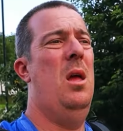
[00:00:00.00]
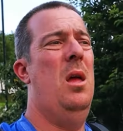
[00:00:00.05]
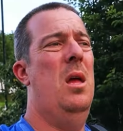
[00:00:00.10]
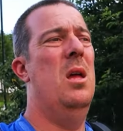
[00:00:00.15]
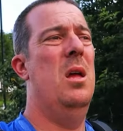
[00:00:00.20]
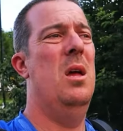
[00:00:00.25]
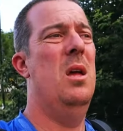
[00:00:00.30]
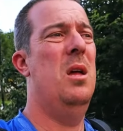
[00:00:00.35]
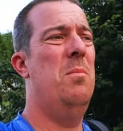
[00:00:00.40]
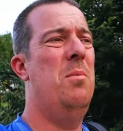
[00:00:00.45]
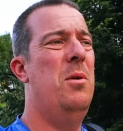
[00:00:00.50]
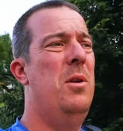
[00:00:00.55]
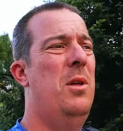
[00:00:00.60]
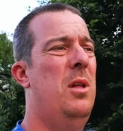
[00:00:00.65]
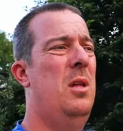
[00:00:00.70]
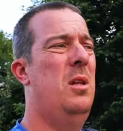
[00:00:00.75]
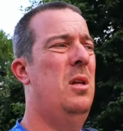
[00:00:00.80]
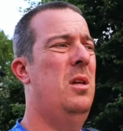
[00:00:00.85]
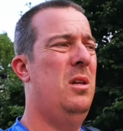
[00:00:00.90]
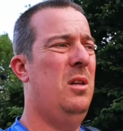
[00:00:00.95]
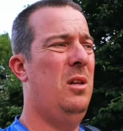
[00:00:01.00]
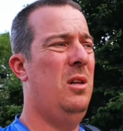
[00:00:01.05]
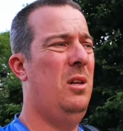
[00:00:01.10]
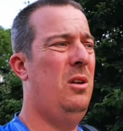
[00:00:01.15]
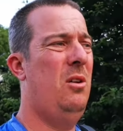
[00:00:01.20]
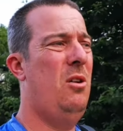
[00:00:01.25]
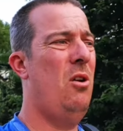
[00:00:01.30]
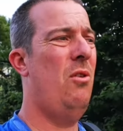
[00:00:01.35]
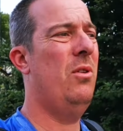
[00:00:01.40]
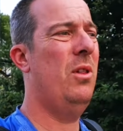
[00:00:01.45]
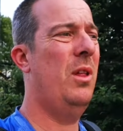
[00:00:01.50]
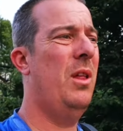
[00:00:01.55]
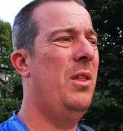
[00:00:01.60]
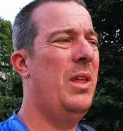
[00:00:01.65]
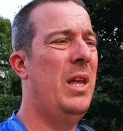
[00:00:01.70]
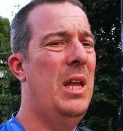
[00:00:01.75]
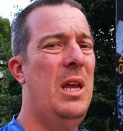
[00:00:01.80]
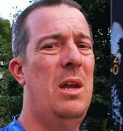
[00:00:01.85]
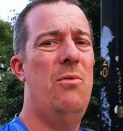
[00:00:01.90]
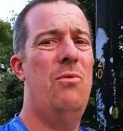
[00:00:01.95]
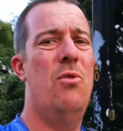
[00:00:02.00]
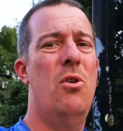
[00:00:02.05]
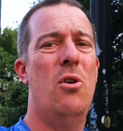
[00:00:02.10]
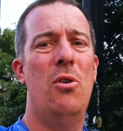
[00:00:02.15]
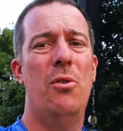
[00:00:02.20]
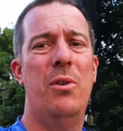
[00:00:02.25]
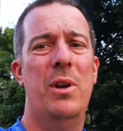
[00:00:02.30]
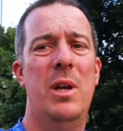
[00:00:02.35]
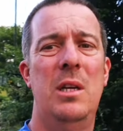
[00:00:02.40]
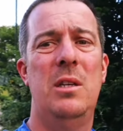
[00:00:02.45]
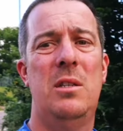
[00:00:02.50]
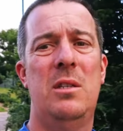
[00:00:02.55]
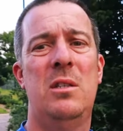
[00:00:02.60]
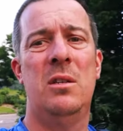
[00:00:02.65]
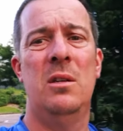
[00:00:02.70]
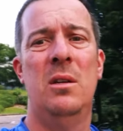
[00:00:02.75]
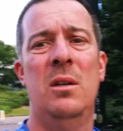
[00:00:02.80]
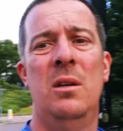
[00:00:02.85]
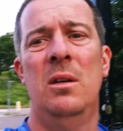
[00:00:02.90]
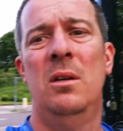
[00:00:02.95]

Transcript: Currently the road is